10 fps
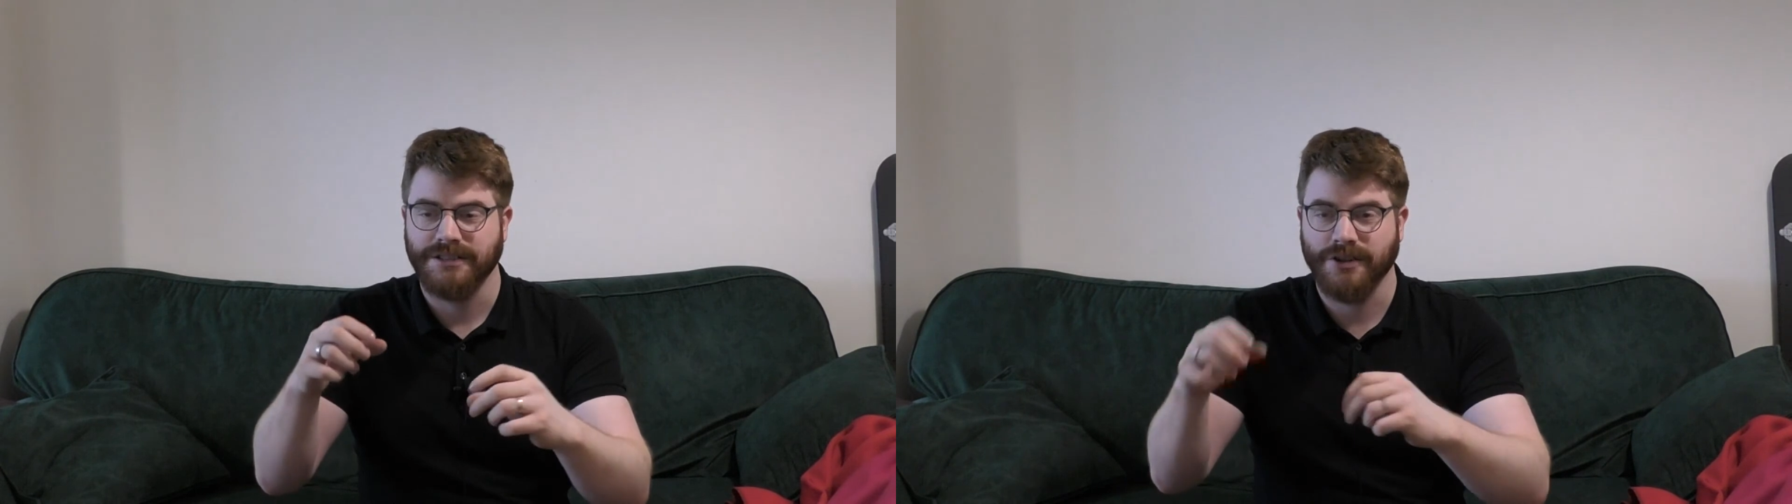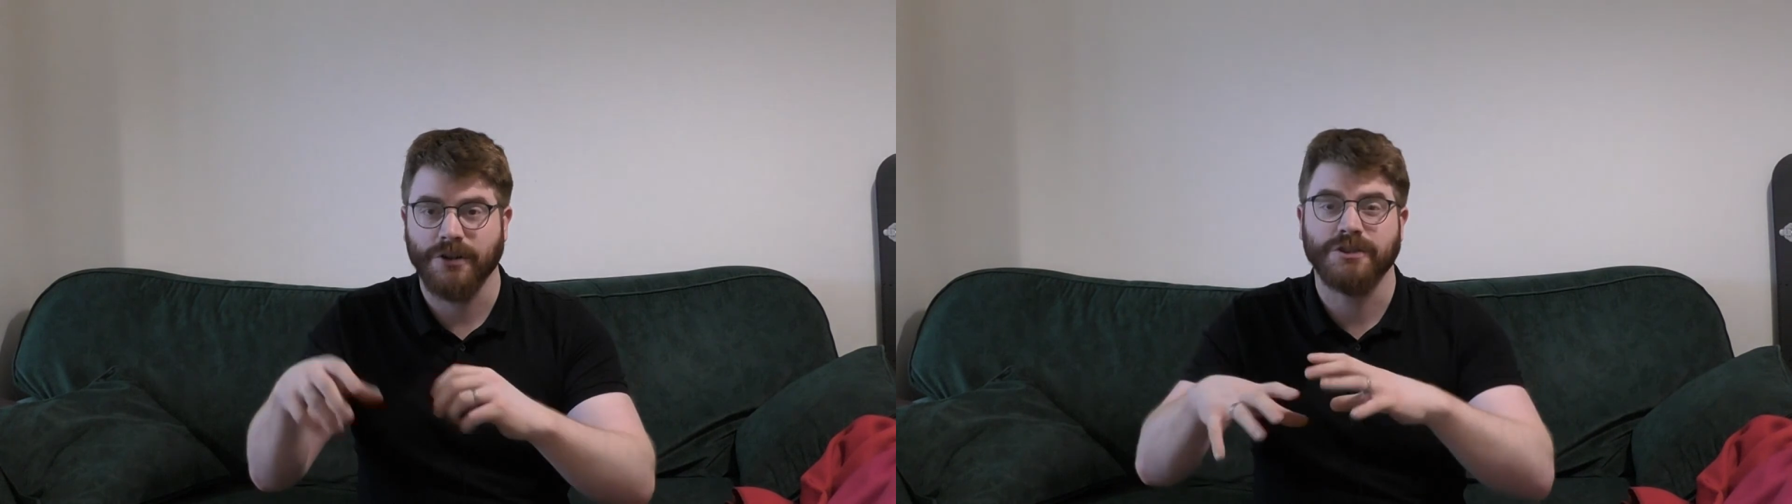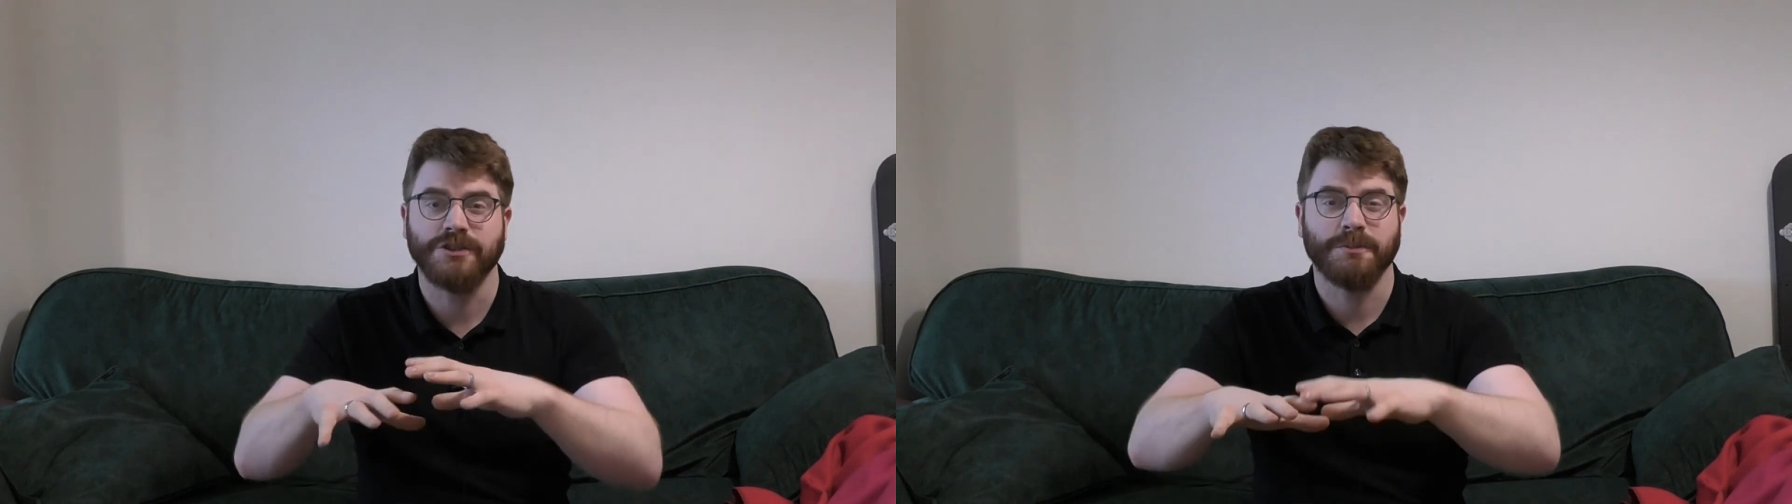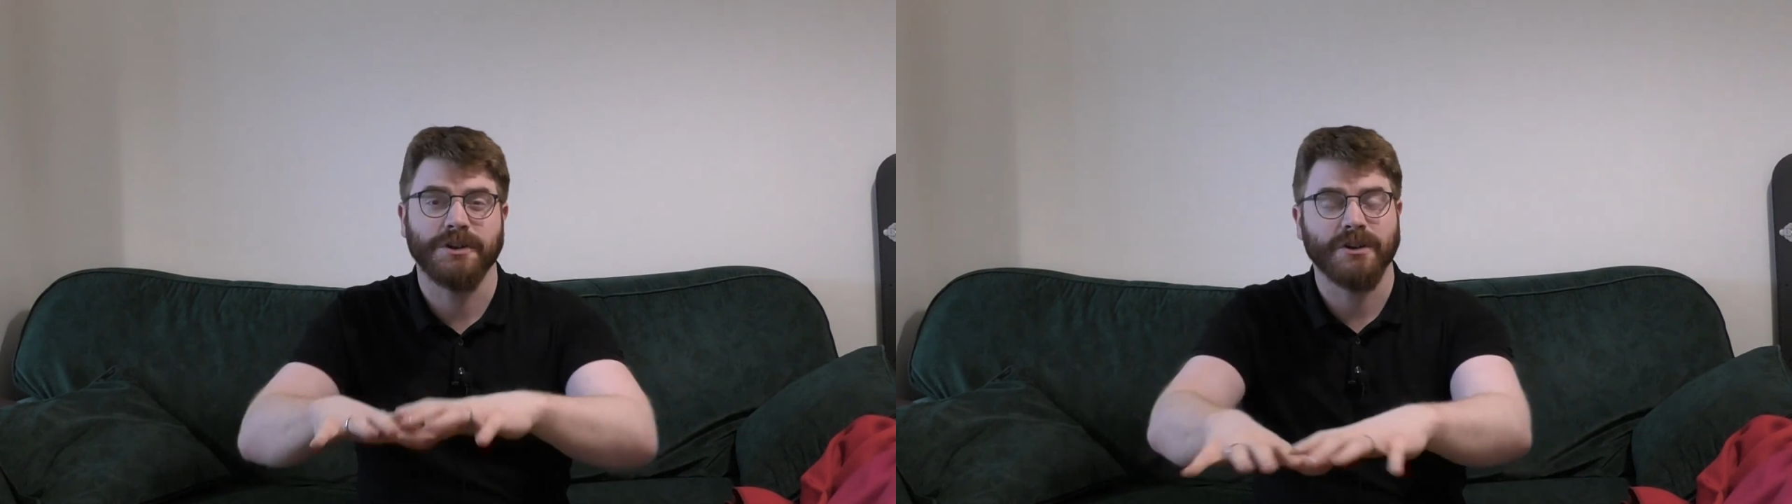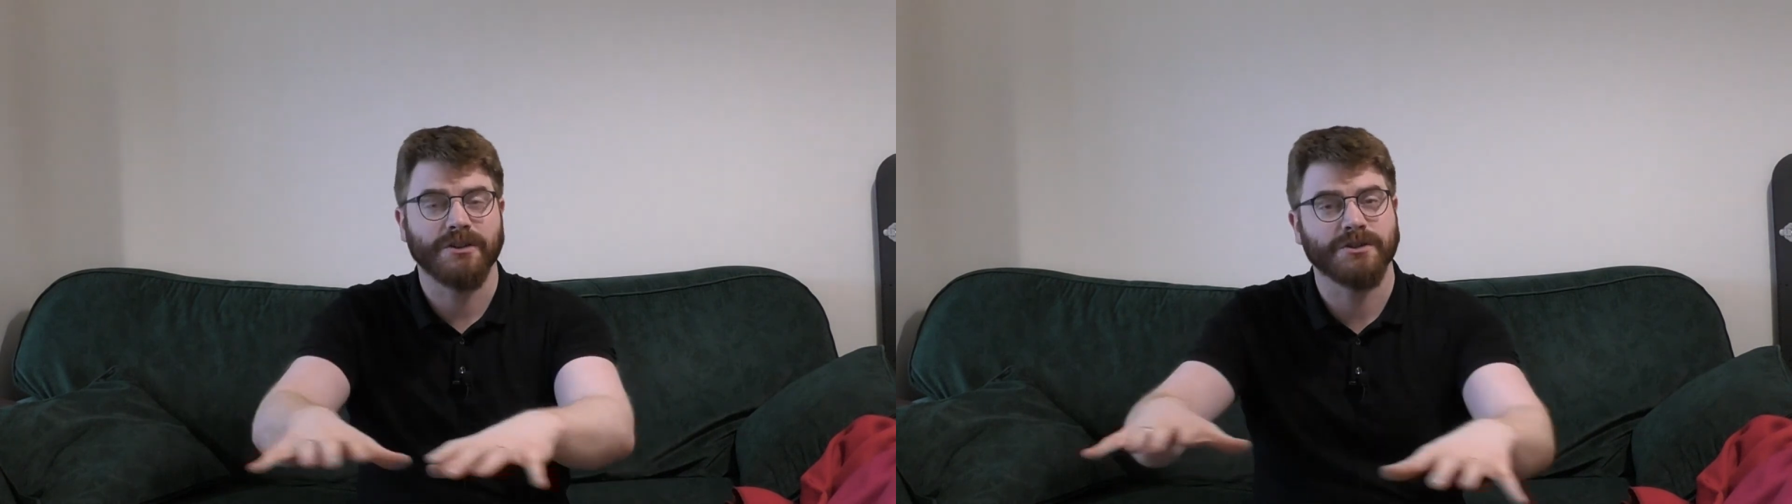tokens, you're
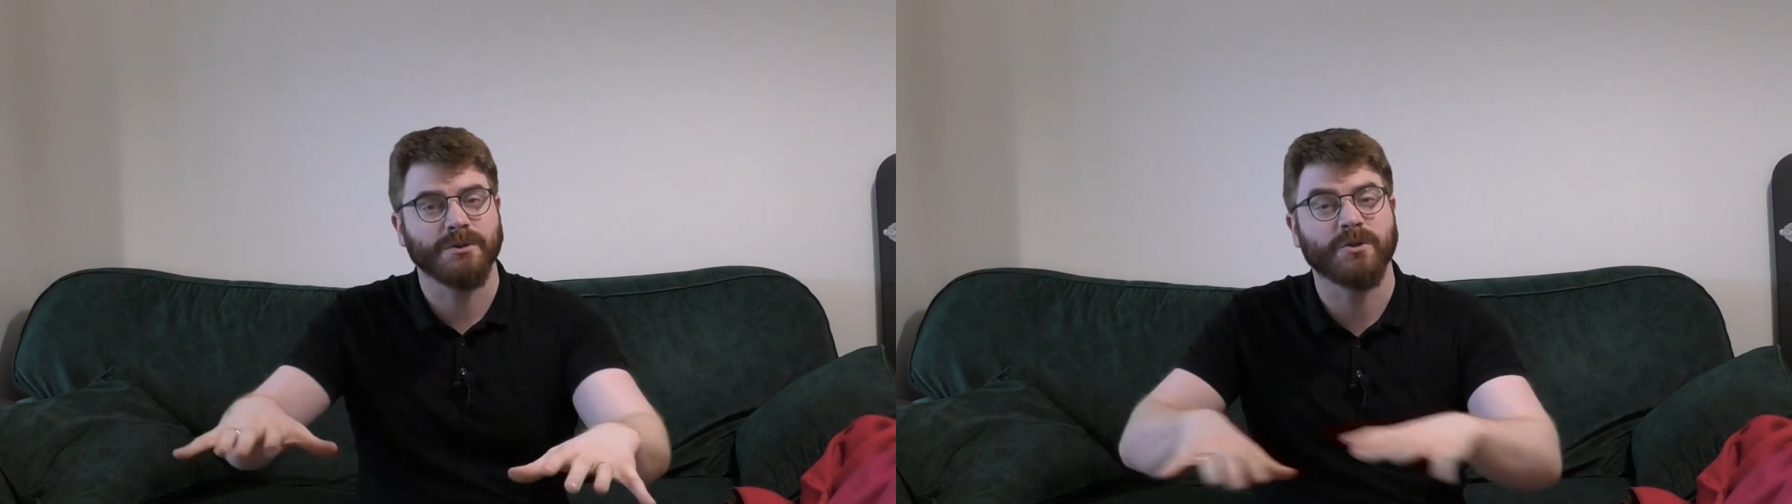putting it onto a